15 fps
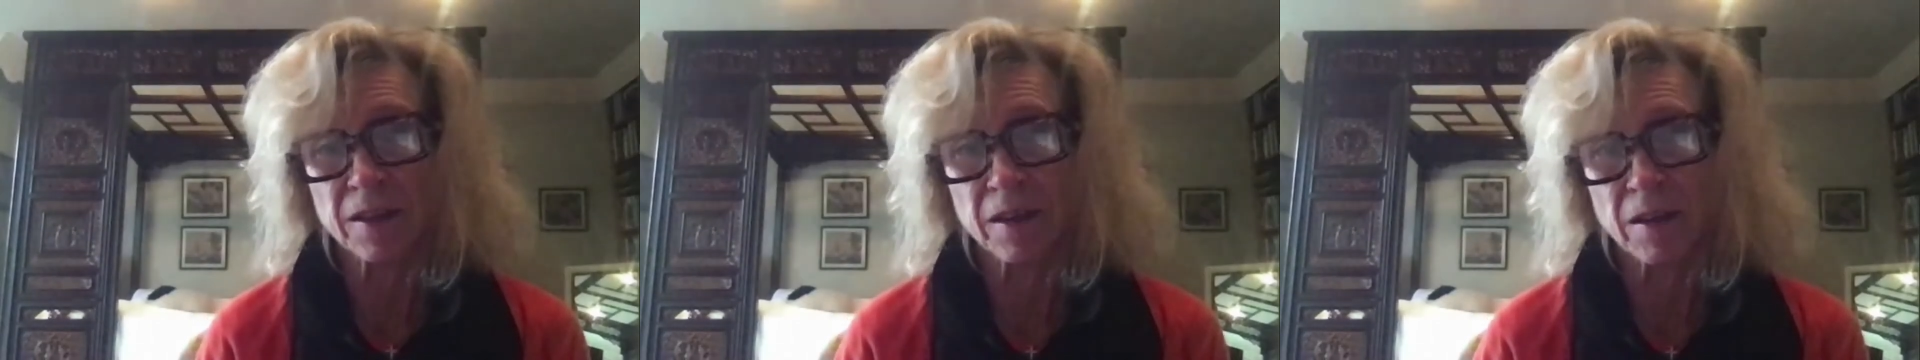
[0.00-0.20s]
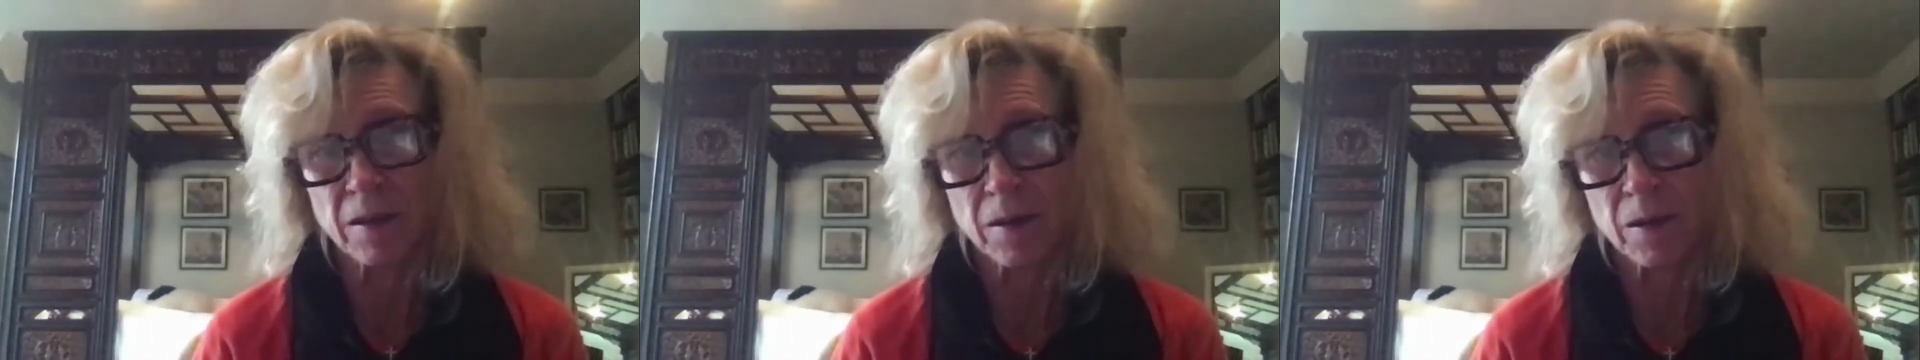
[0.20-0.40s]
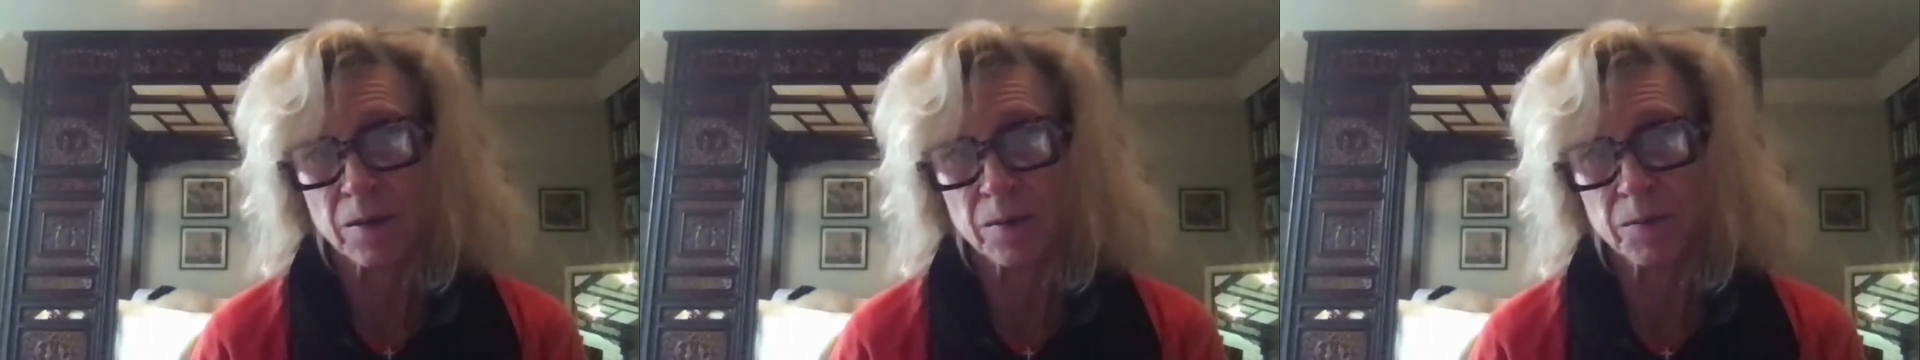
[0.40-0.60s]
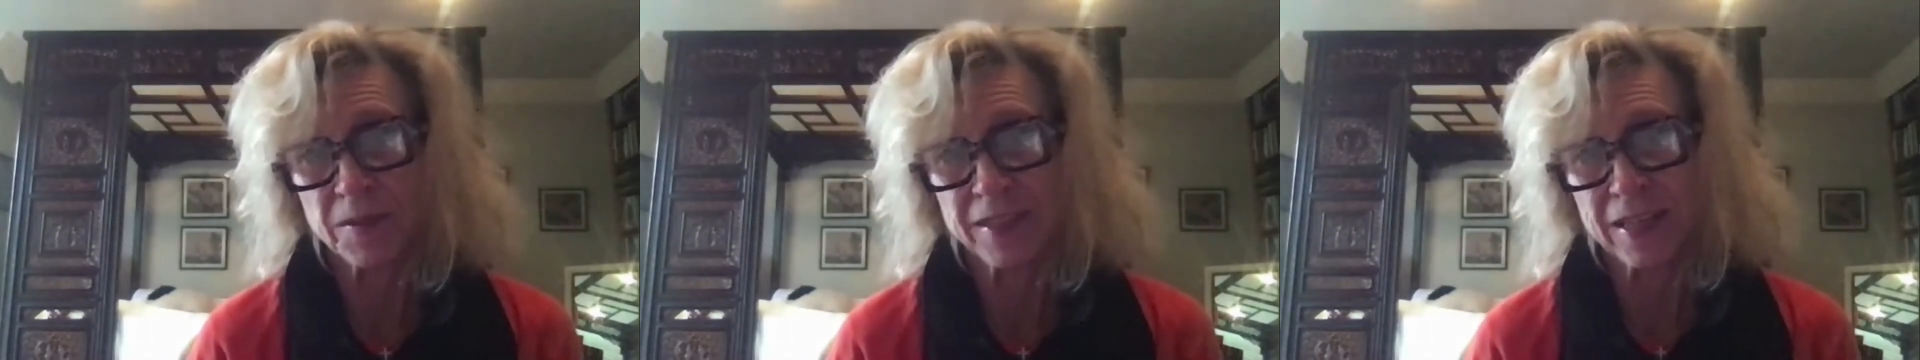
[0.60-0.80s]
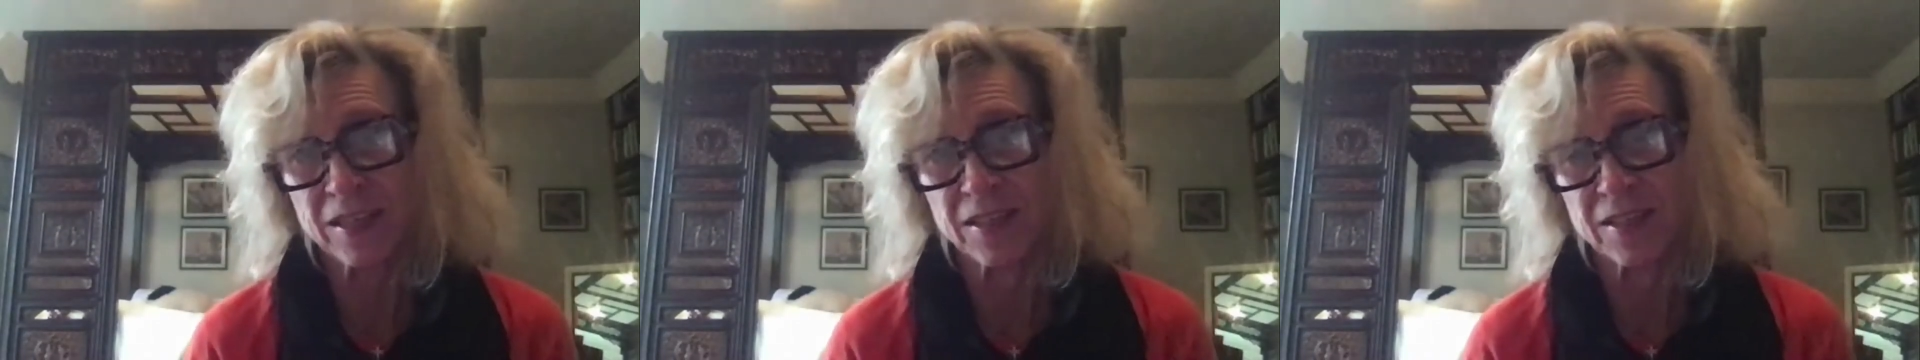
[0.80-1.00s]
uh,
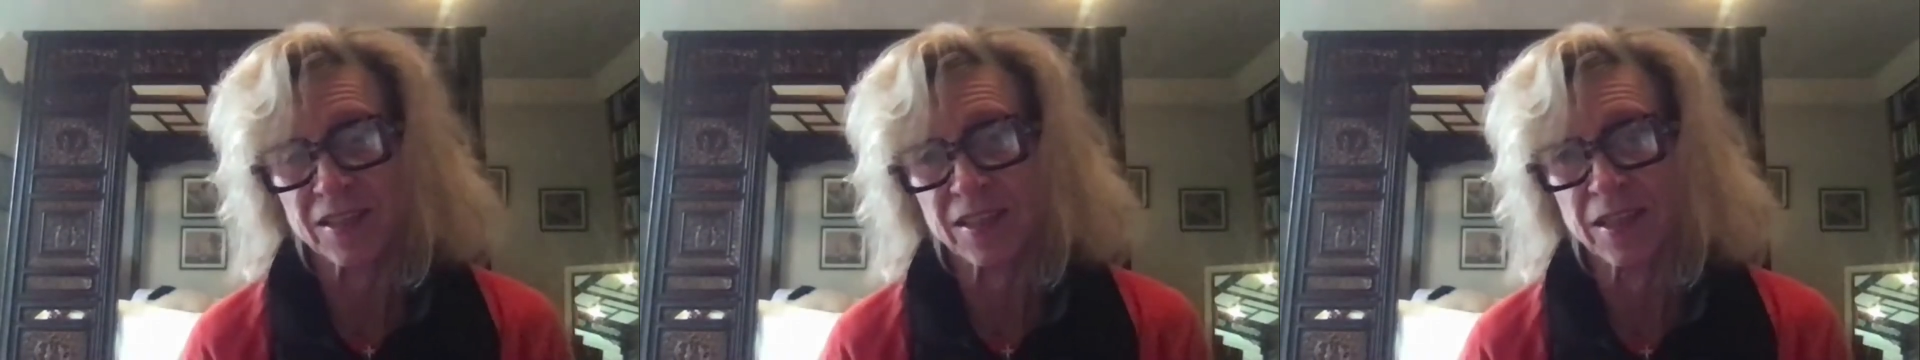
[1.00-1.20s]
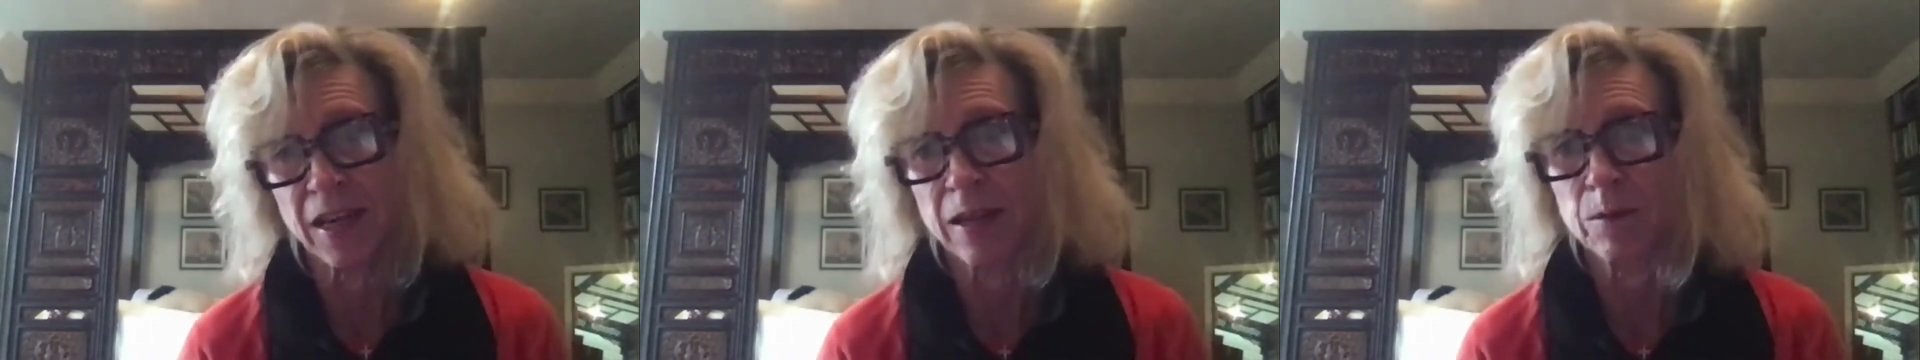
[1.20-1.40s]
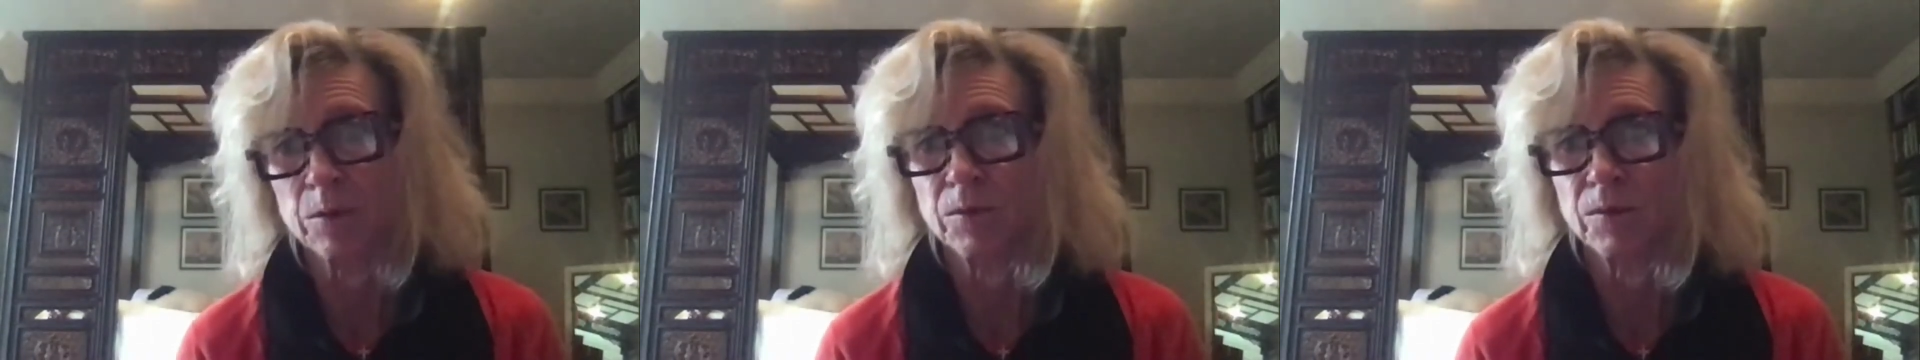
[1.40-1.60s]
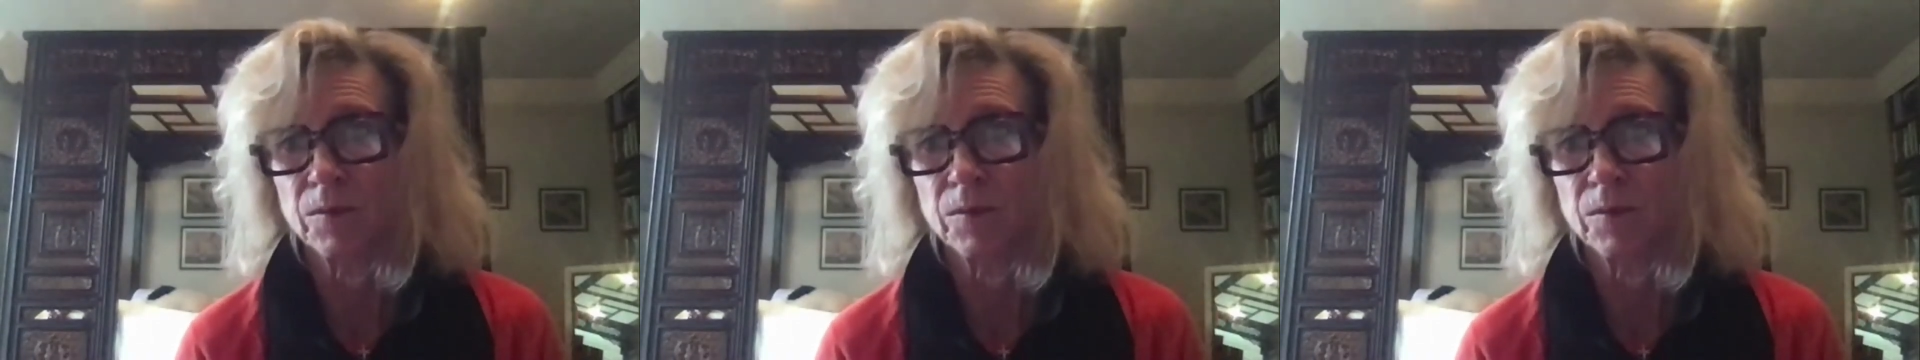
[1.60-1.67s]
desertscape